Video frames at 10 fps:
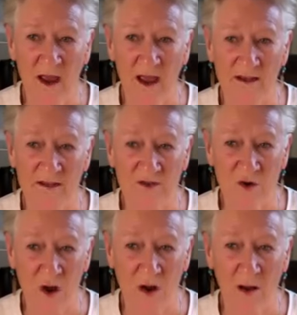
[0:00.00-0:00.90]
and a
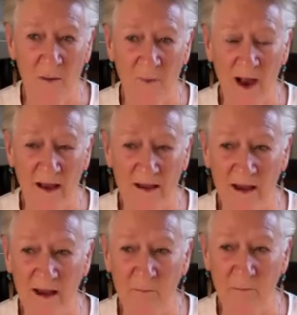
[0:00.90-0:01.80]
strong mind
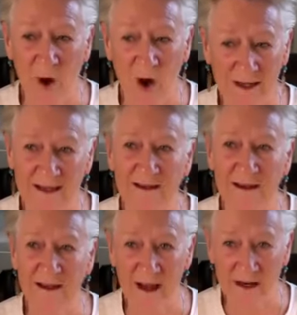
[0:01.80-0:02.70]
and body
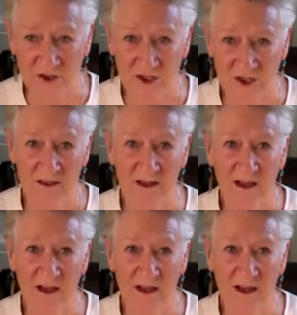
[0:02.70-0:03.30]
connection.